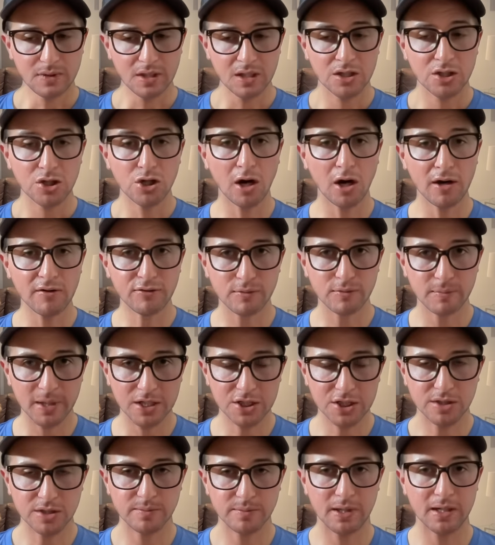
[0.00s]

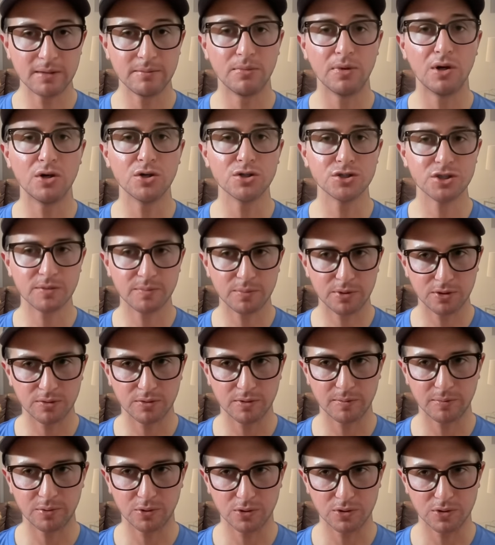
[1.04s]
confirmation by multiple
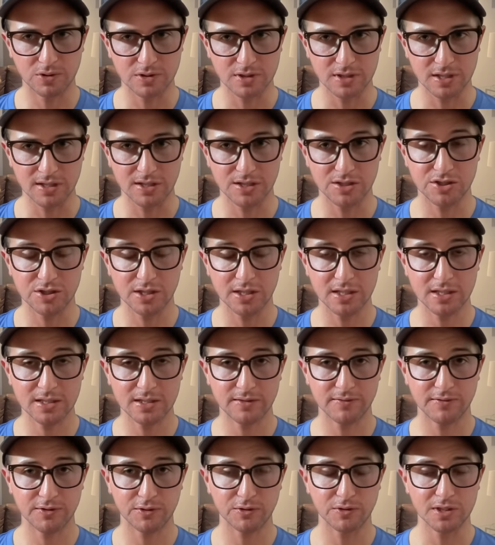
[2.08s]
reporters that the Giants
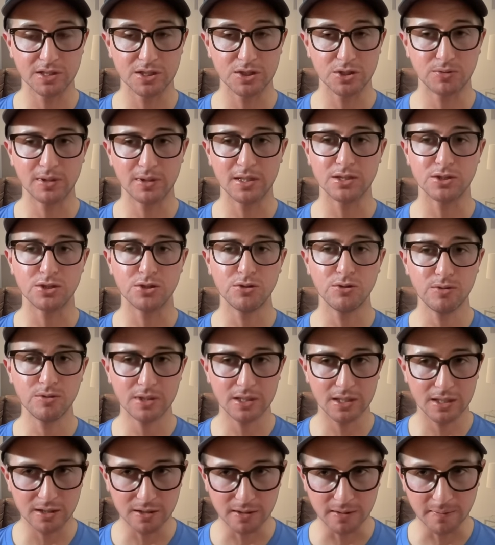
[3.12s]
have agreed to a
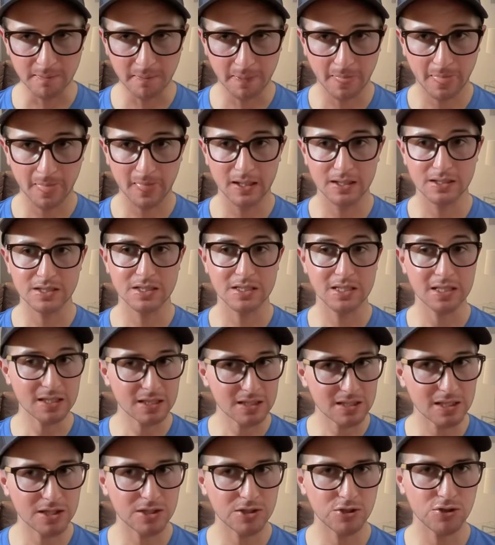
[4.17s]
2-year,
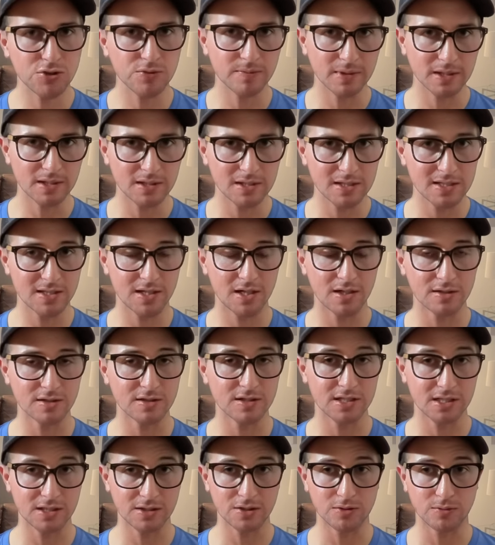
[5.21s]
$62 million
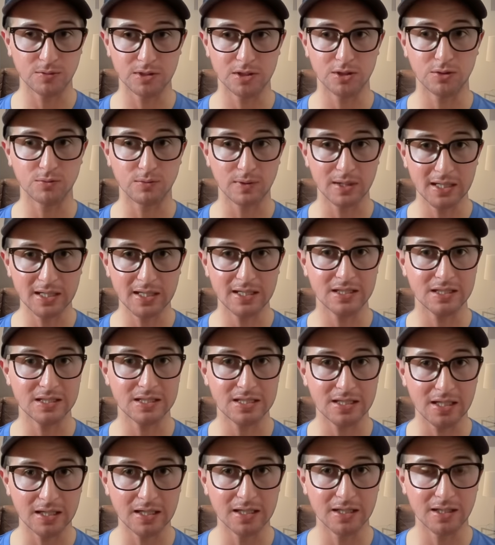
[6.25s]
deal with the reigning
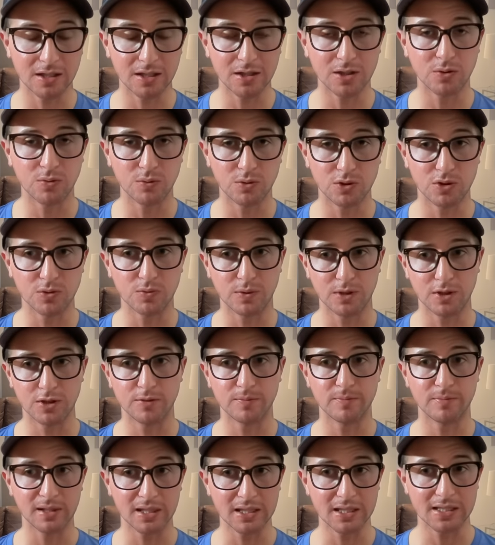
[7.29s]
Cy Young Award winner,
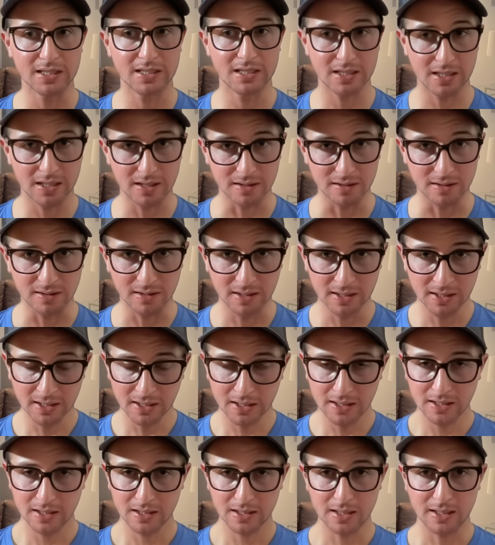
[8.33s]
Blake Snell.
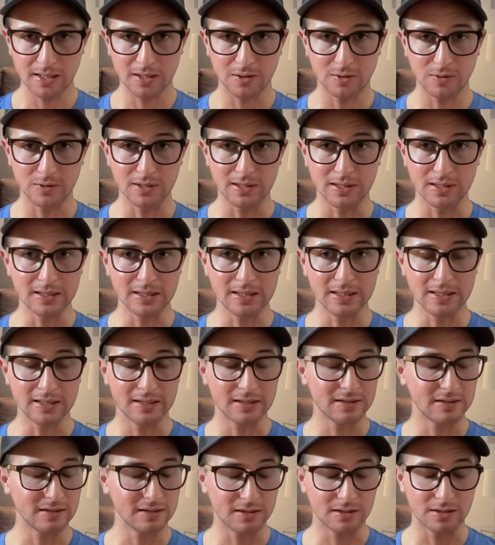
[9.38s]
Now,
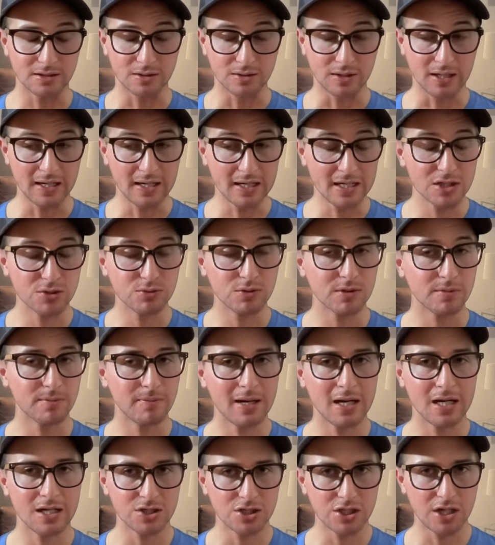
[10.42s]
you know, as with
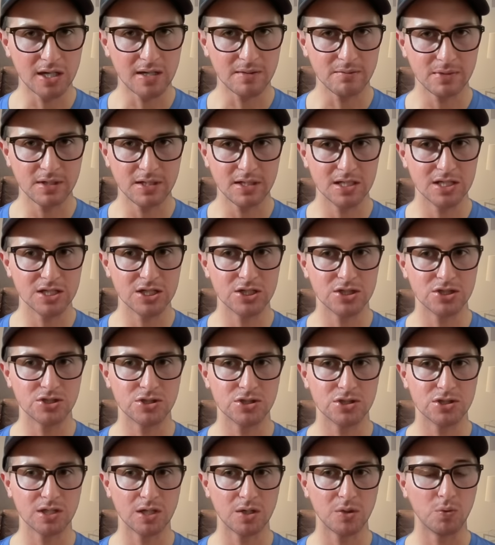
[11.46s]
Matt Chapman, this is
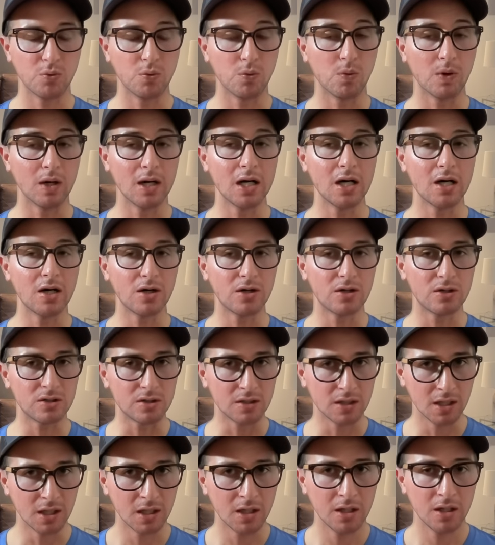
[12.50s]
just a
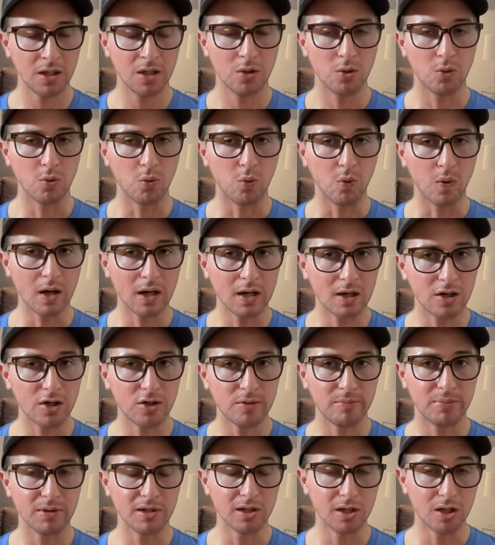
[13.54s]
well
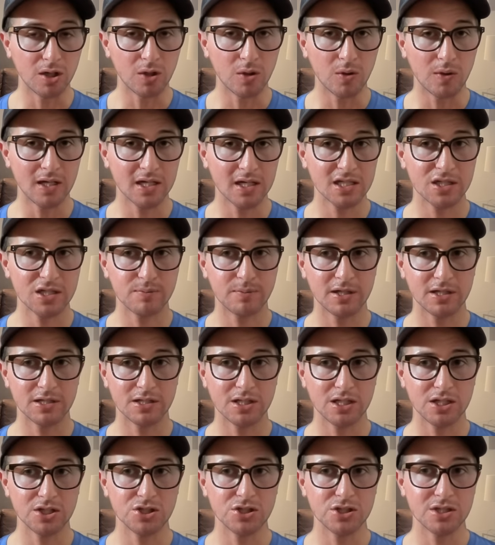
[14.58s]
below
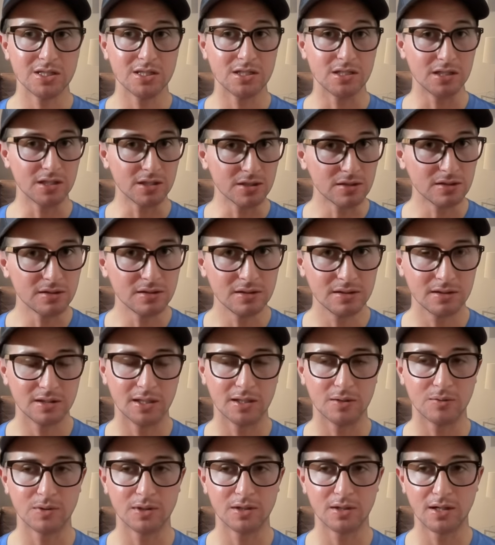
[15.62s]
expectation deal.
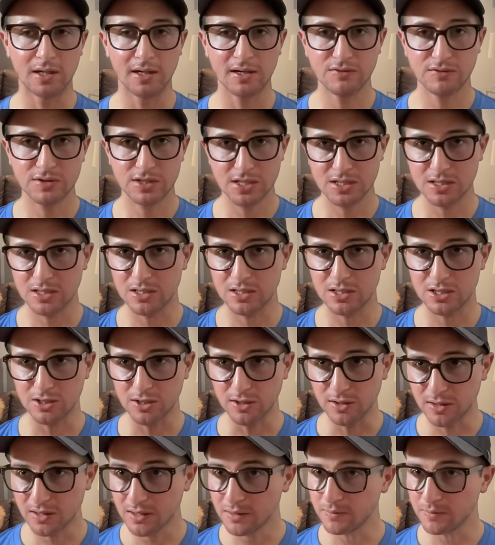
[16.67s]
Like when the offseason started,